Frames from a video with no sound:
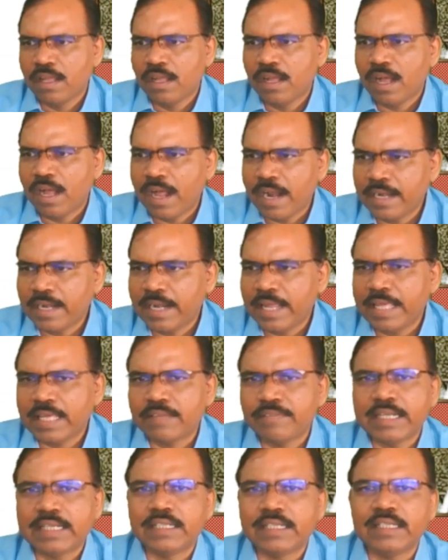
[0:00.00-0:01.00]

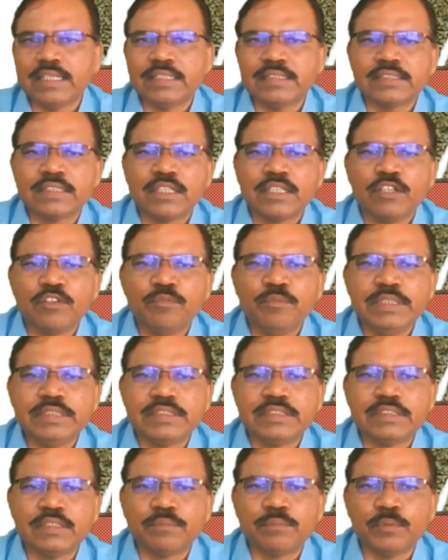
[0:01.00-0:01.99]
Unlike vectors
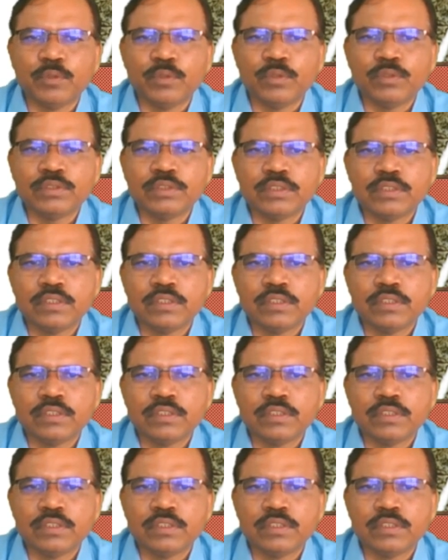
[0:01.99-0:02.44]
means suppose